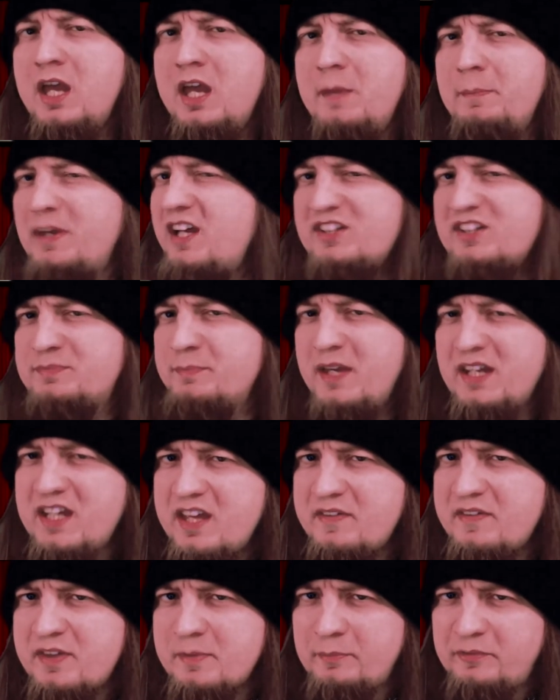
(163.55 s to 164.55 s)
because many
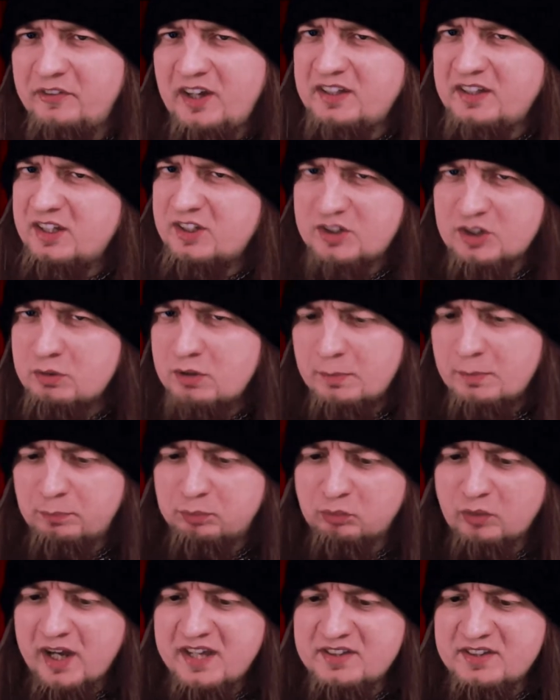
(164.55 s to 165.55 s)
of them find it too
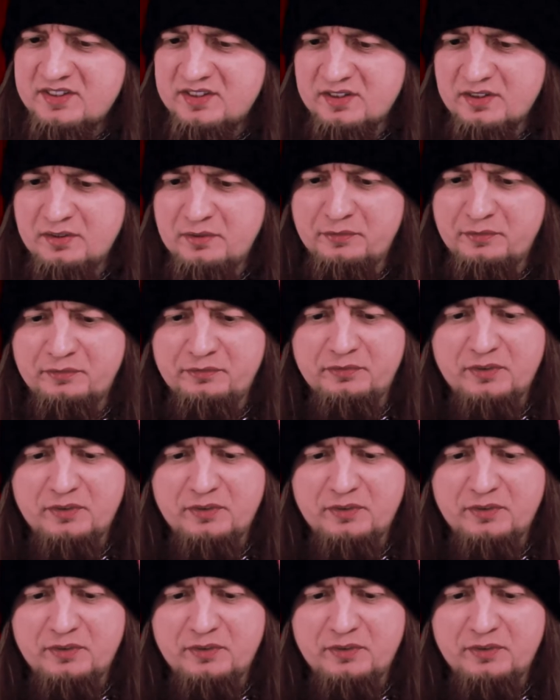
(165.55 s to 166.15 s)
abrasive